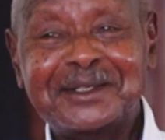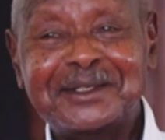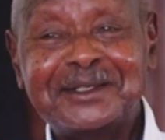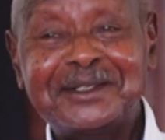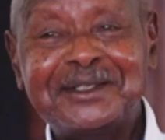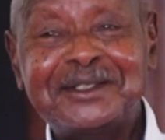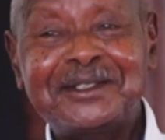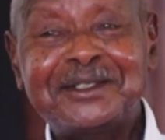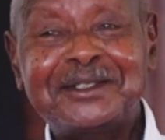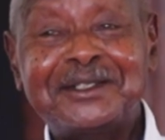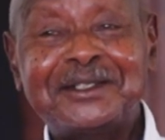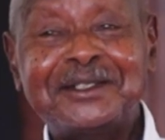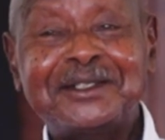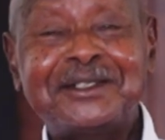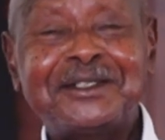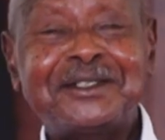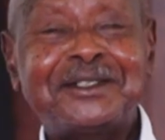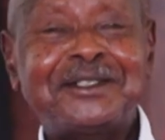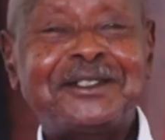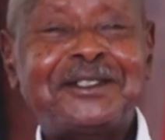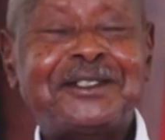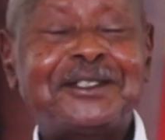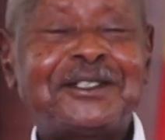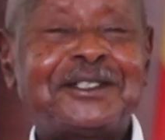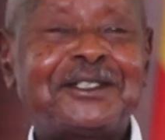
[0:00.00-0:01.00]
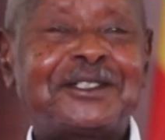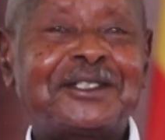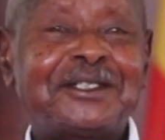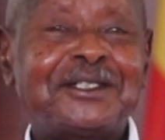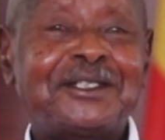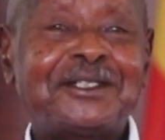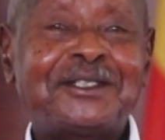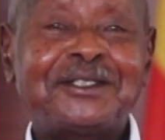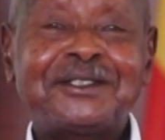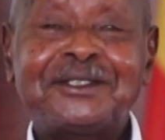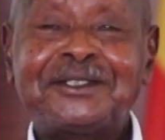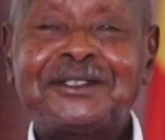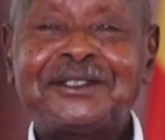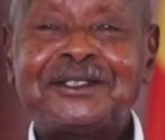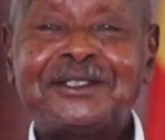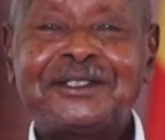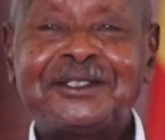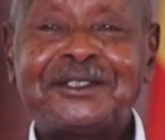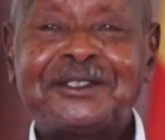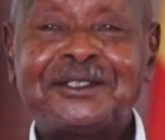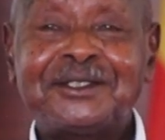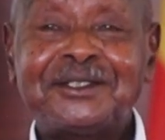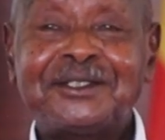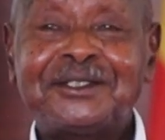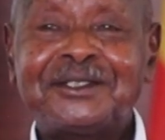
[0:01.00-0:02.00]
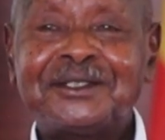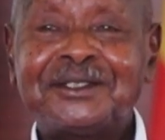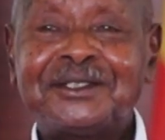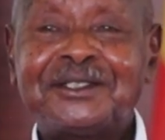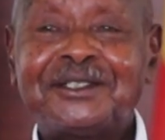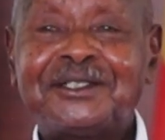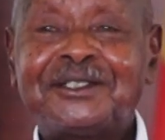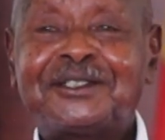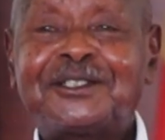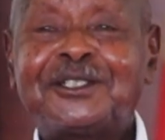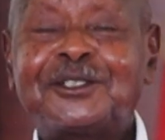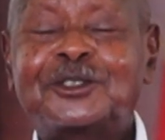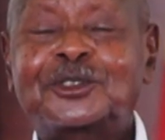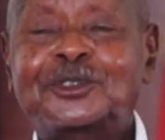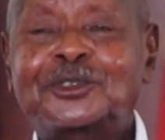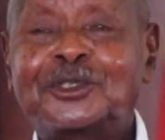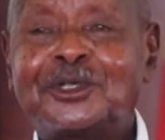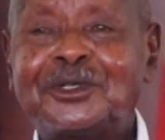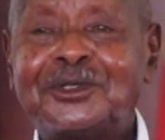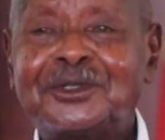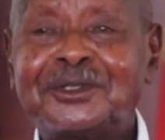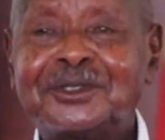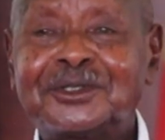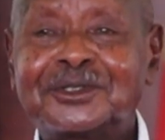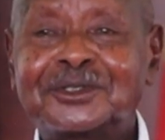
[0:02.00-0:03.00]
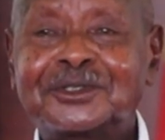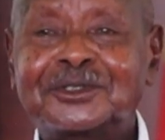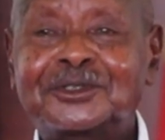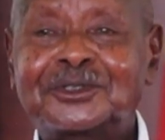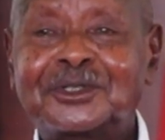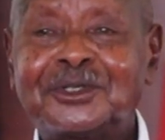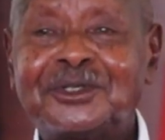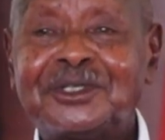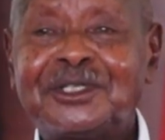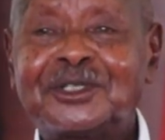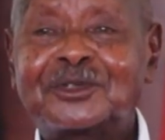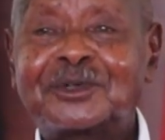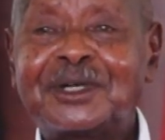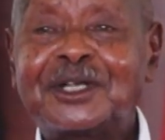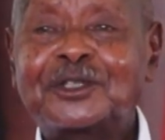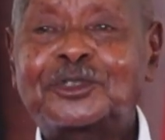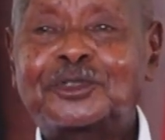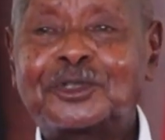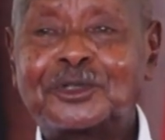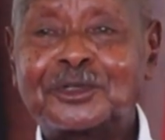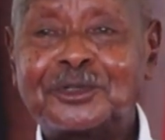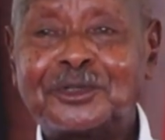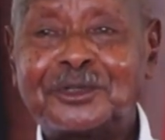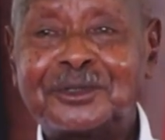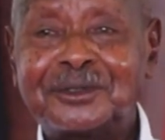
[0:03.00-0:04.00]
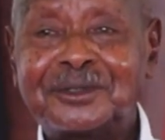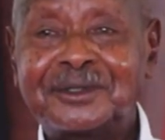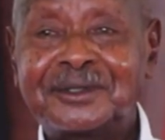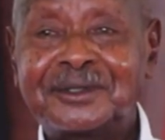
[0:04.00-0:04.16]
It, it, it, it is so, so irrational,